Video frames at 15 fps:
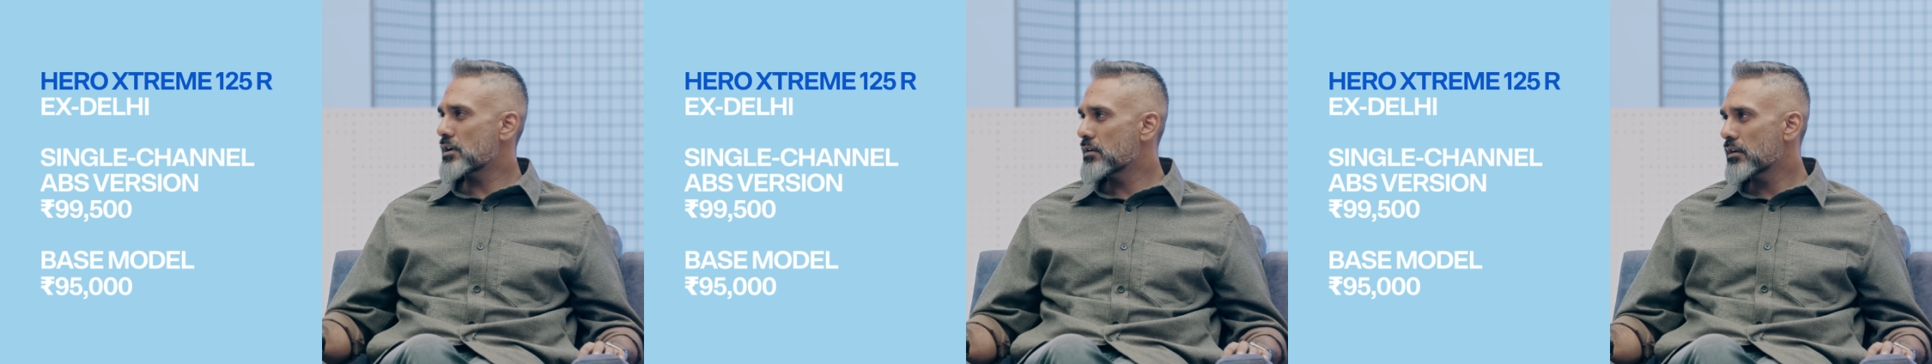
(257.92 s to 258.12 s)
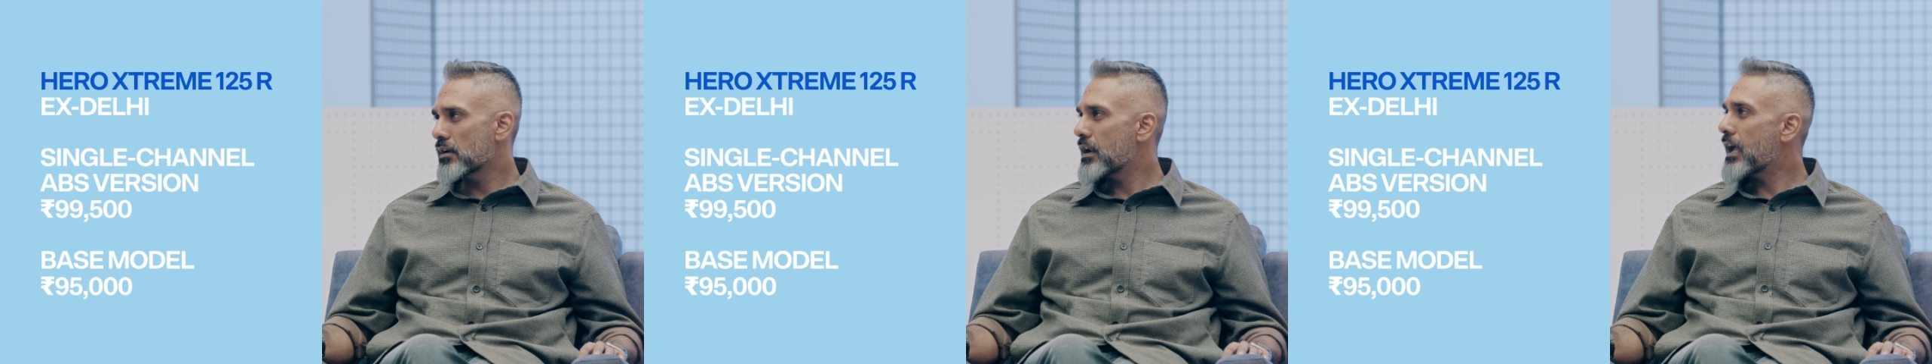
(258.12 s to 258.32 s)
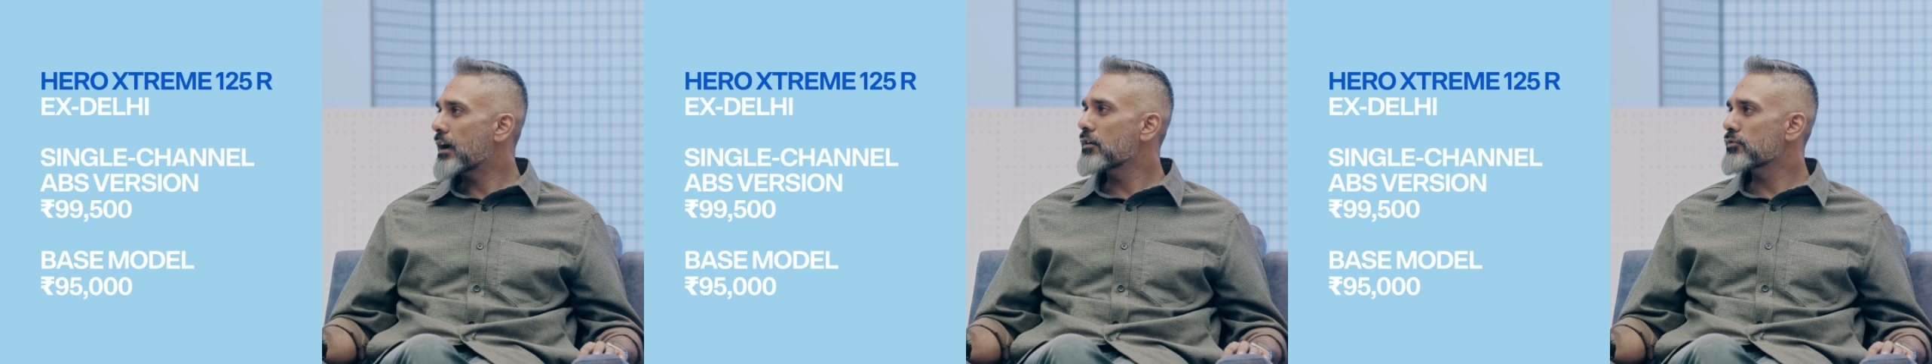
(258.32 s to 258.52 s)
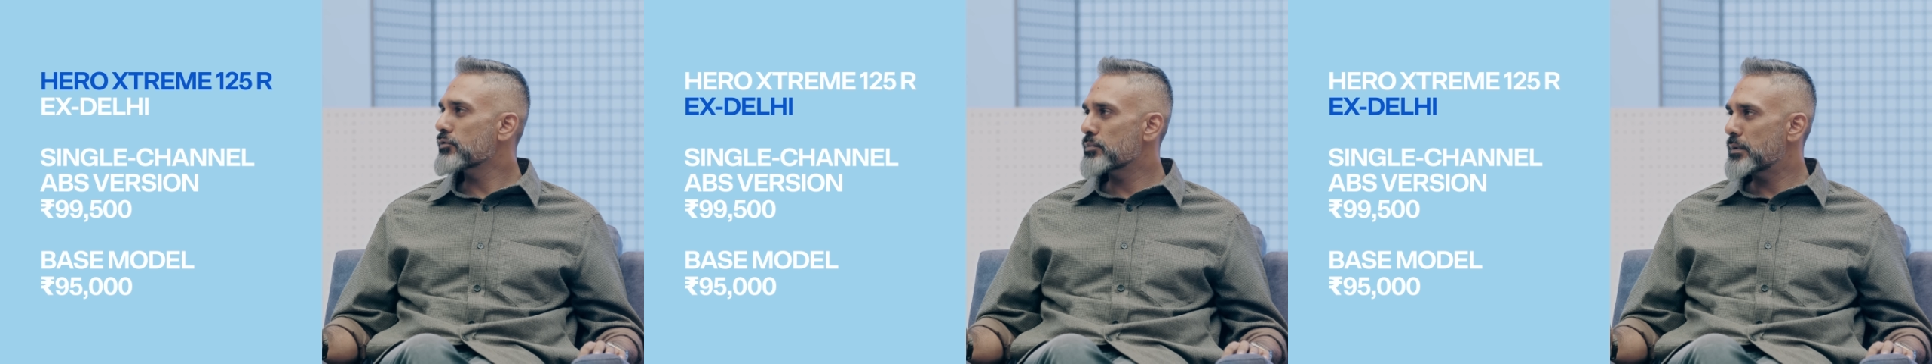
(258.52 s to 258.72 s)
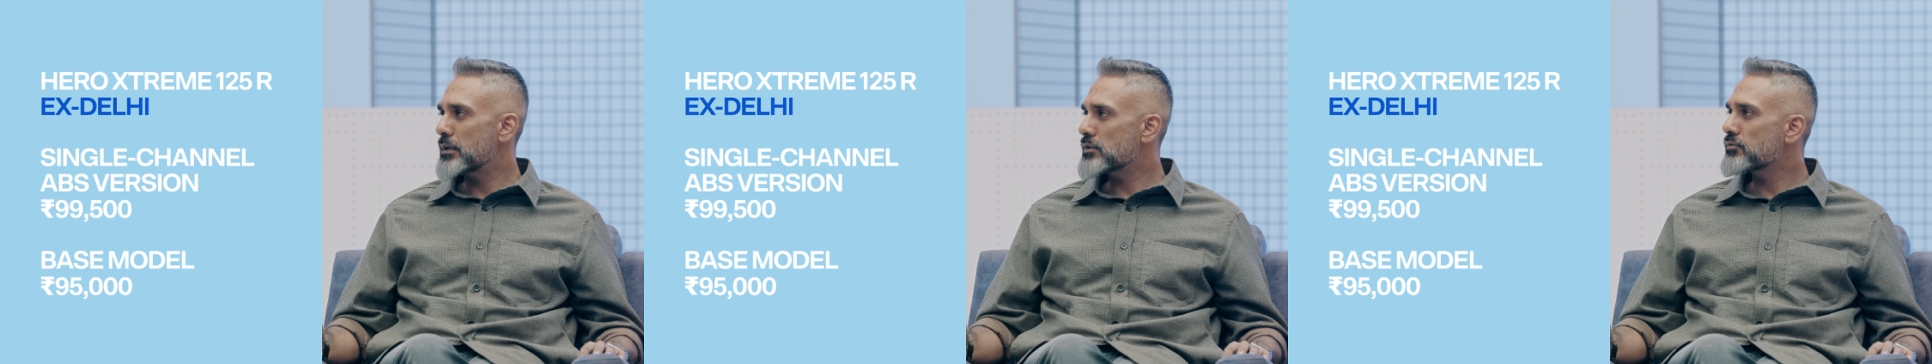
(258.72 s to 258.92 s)
under
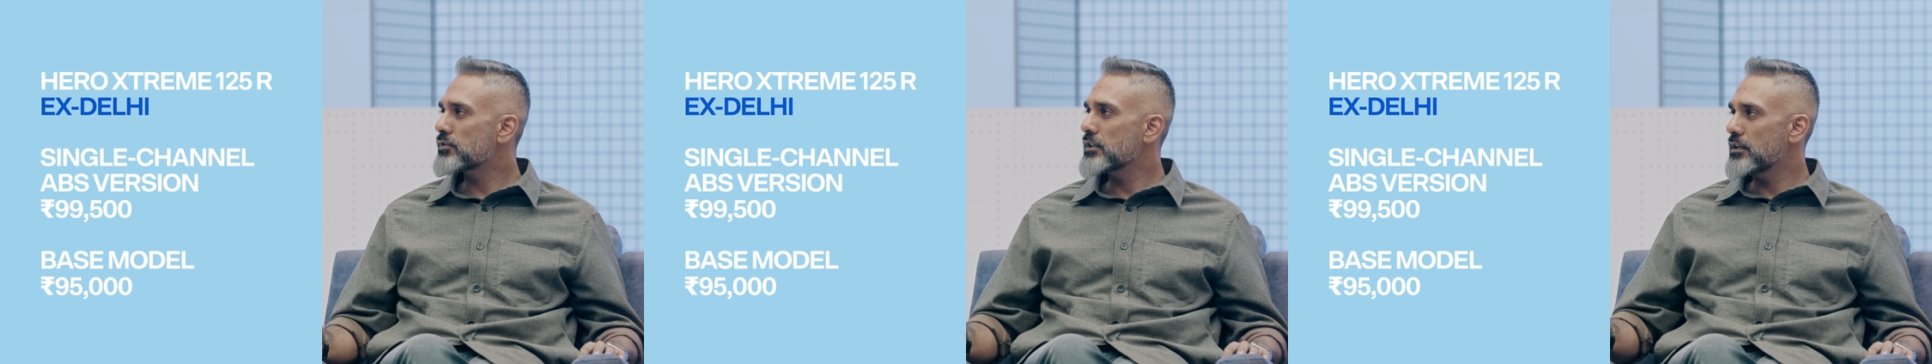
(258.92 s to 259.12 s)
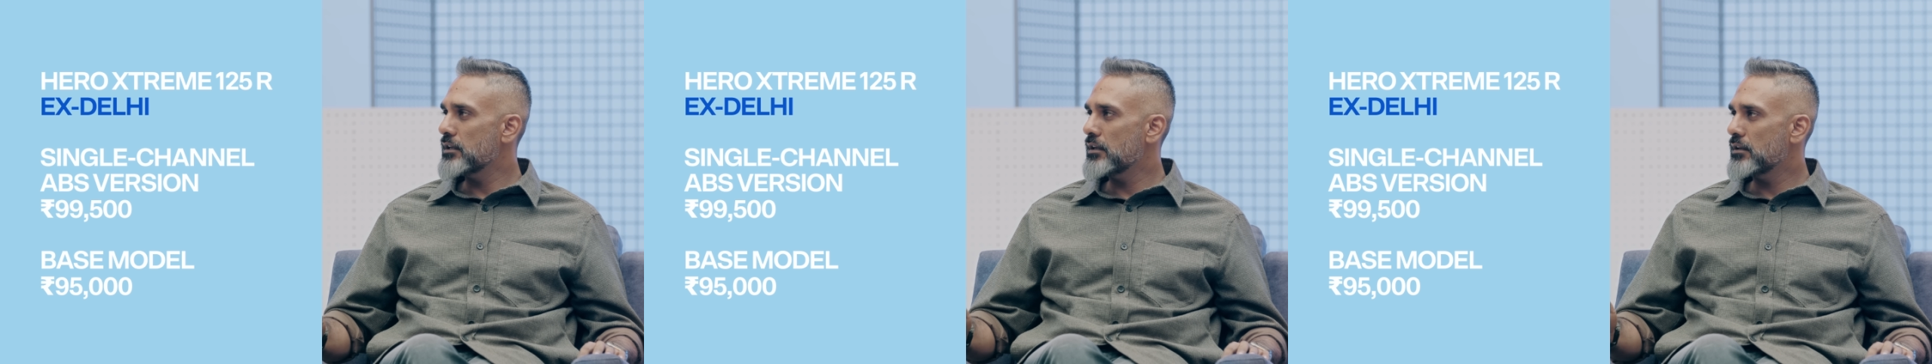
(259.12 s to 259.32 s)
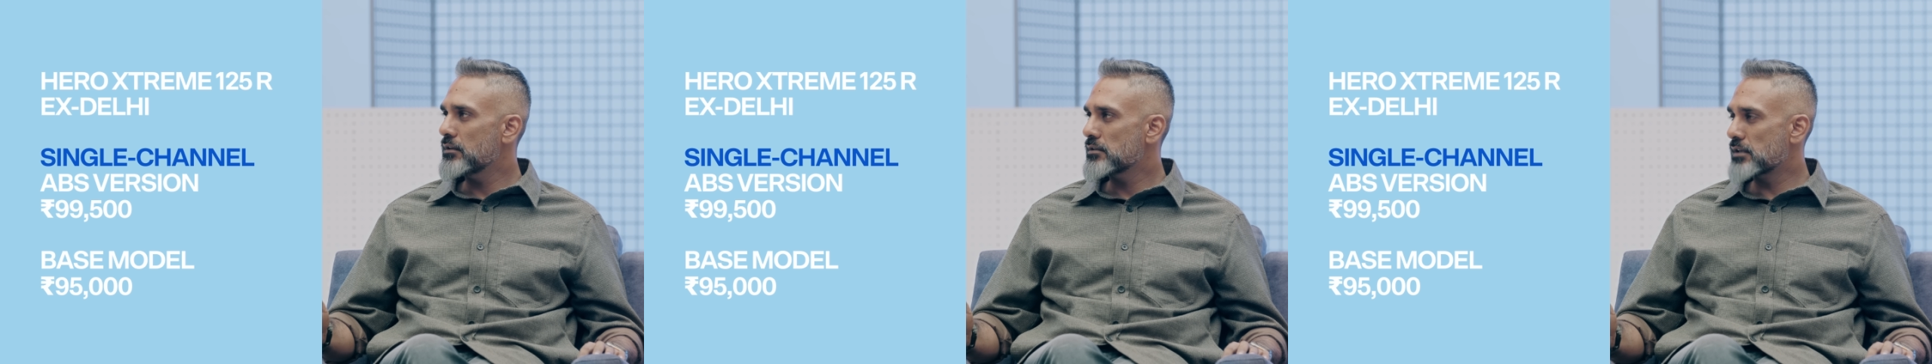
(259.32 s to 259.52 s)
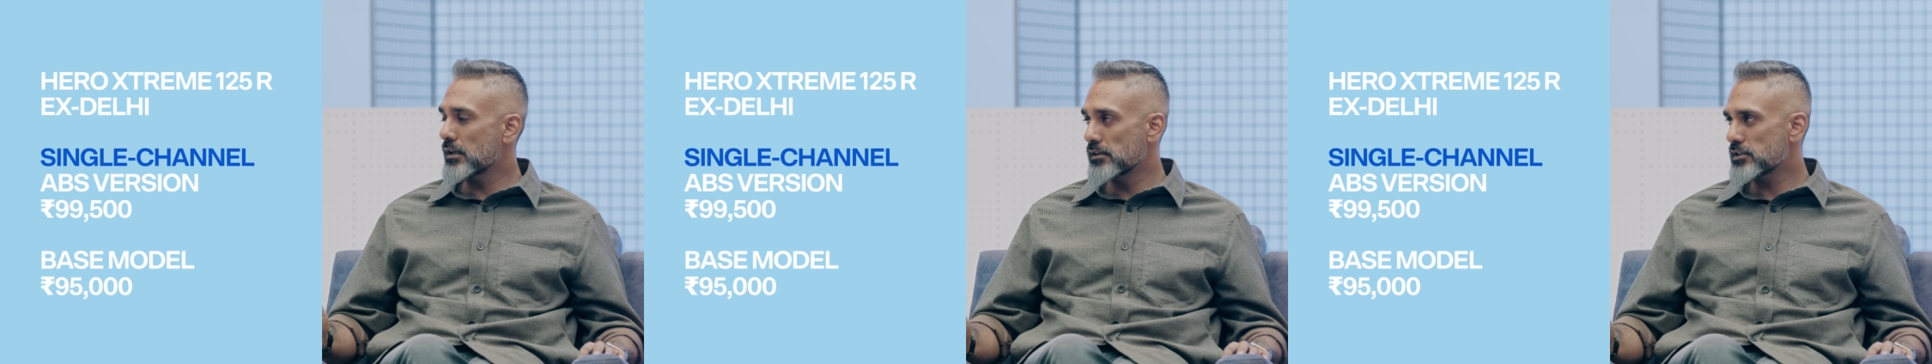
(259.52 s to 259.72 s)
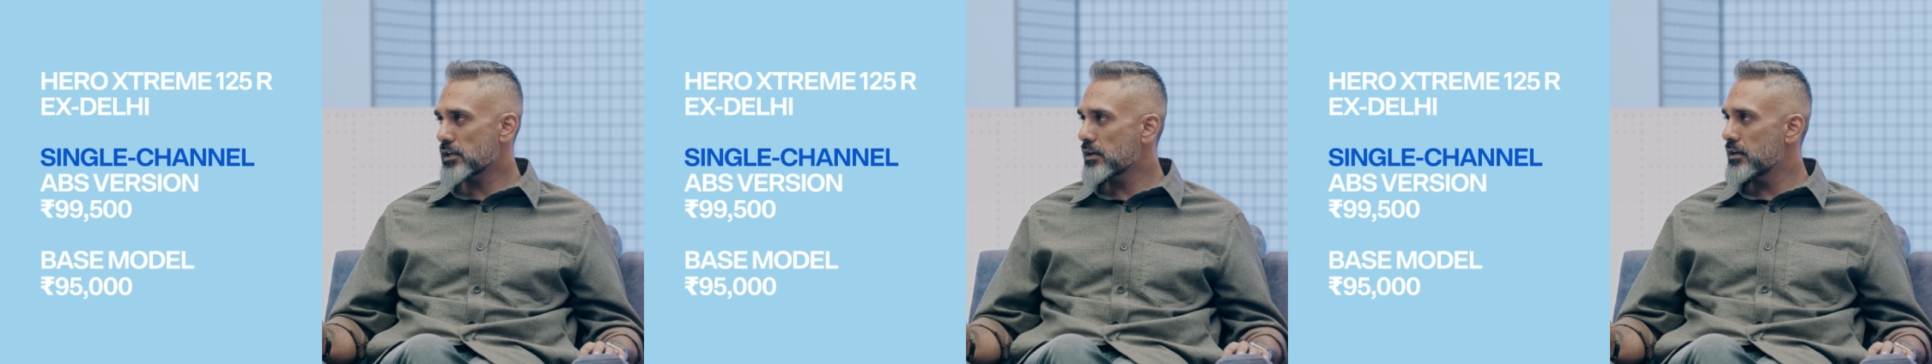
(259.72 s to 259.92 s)
₹100,000 for the
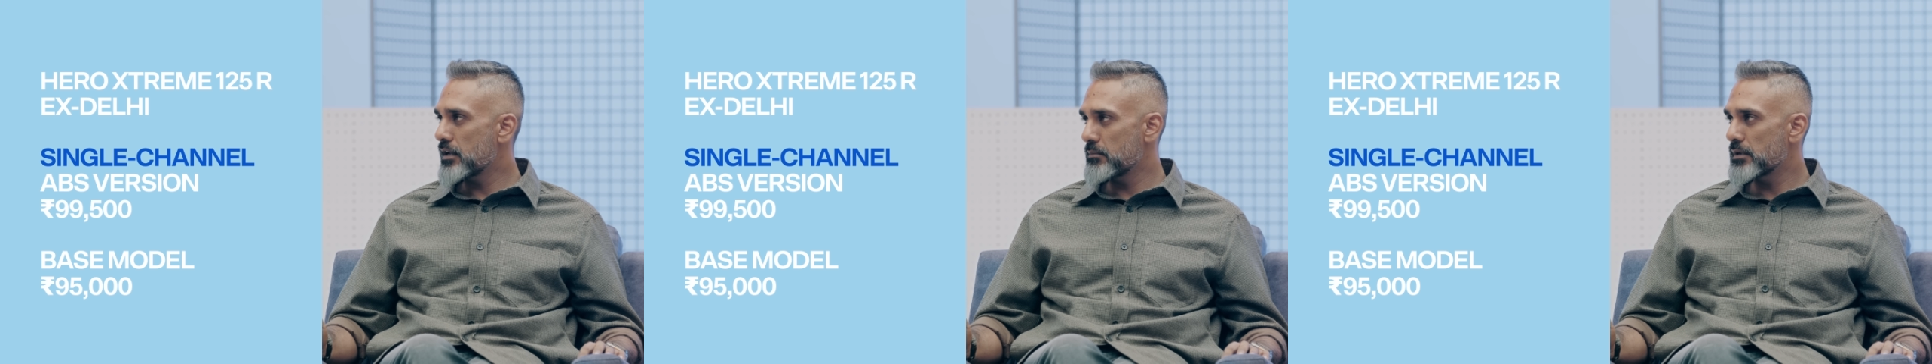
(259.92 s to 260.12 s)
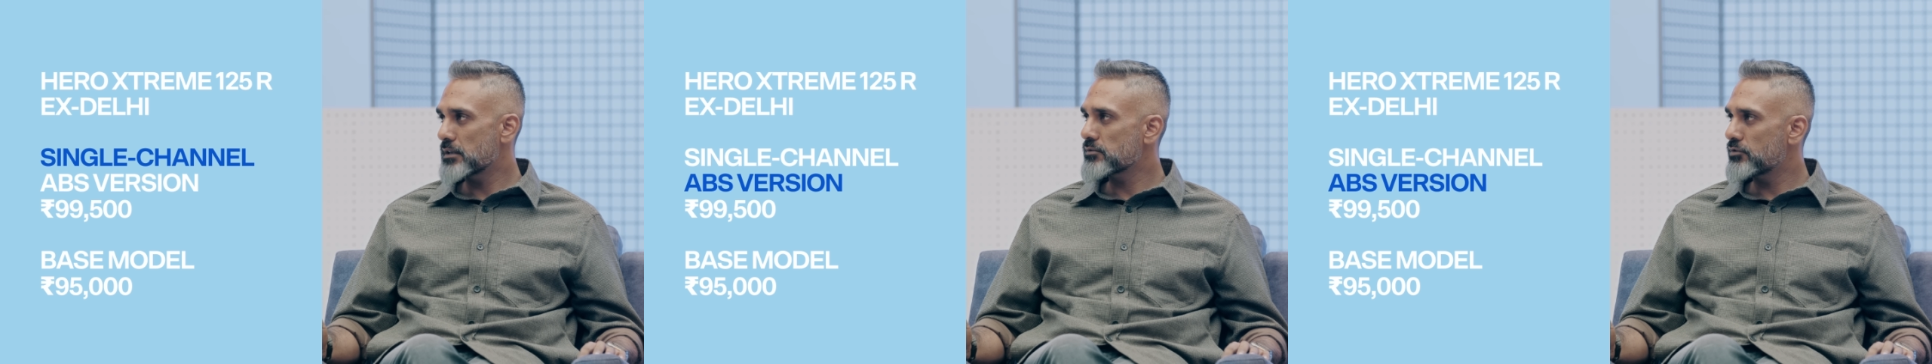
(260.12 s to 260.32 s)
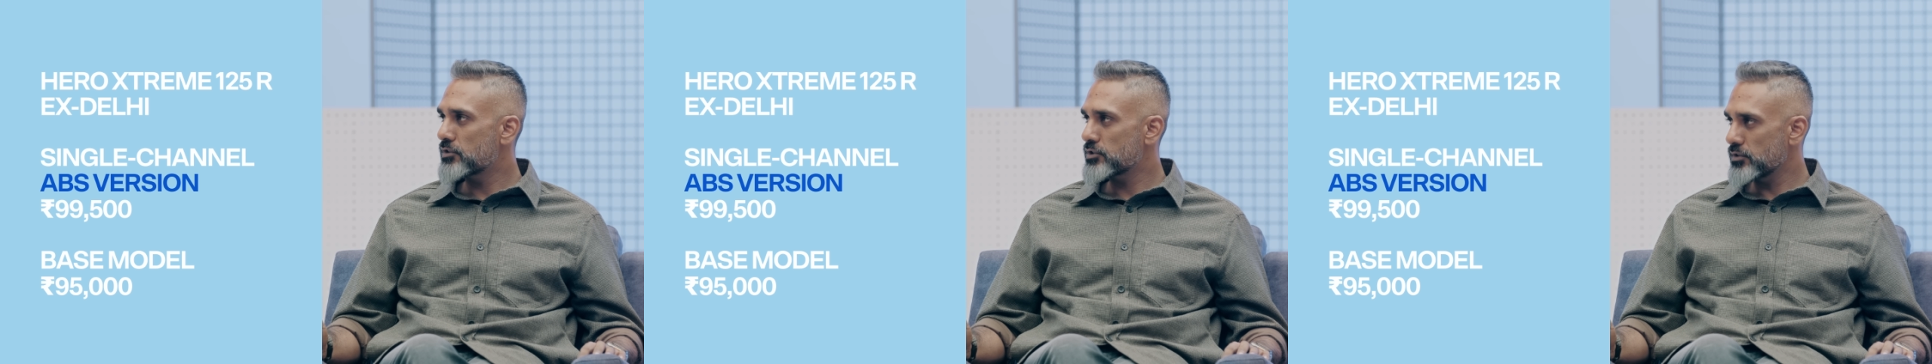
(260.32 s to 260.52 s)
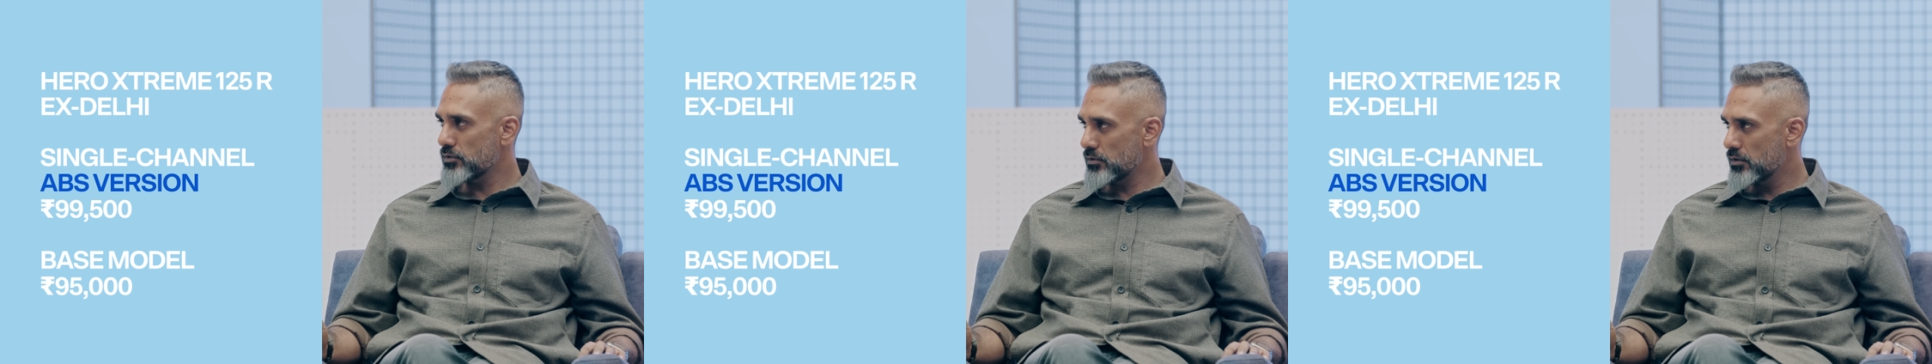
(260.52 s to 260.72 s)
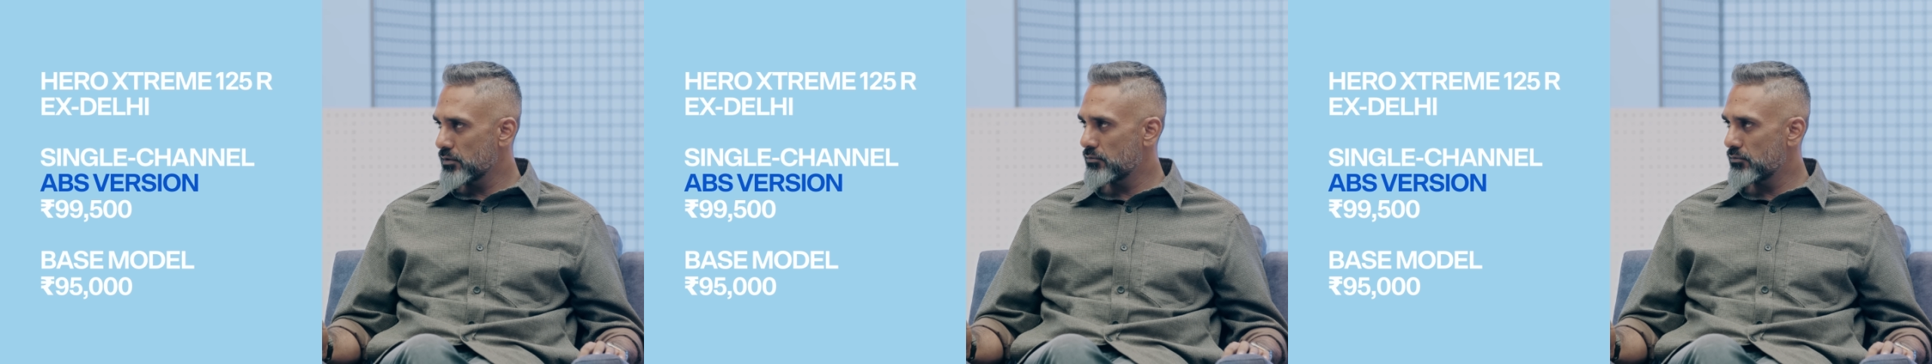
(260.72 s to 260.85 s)
single channel ABS version,